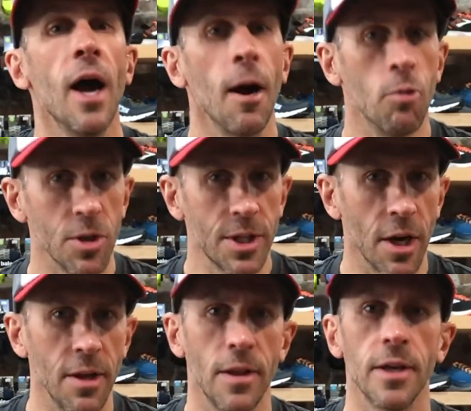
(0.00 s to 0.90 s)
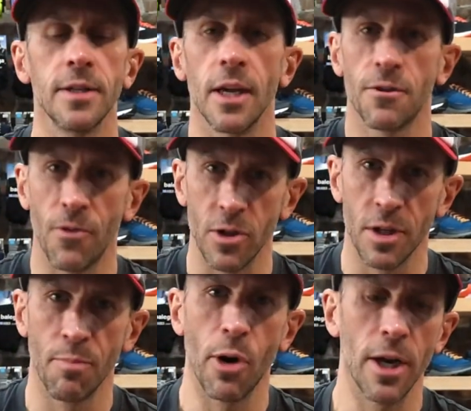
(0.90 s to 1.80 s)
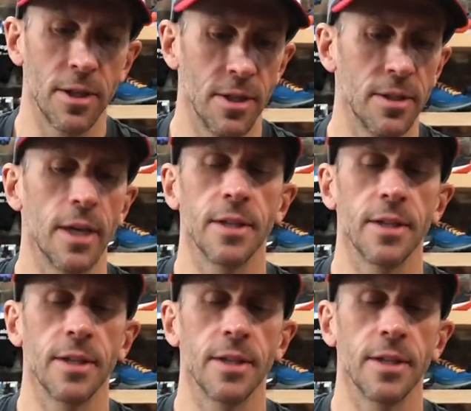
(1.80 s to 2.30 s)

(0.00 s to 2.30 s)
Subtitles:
I will tell you this as first impressions.